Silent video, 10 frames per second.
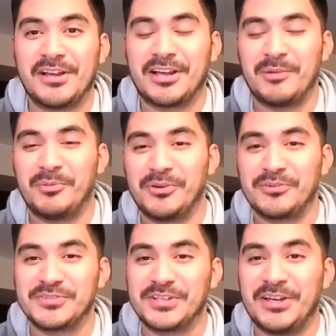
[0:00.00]
a couple
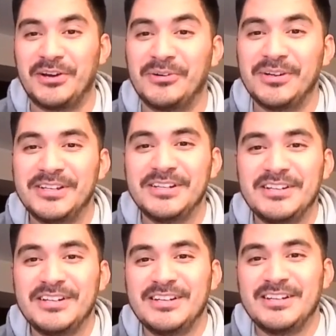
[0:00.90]
years ago.
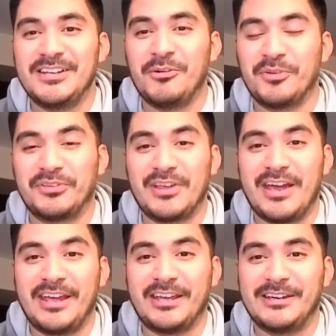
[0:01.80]
It yeah, was
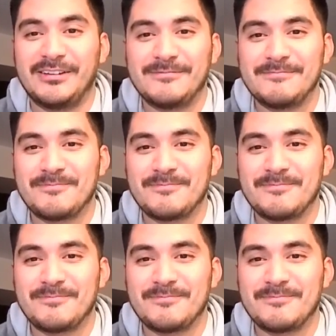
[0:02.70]
like yeah.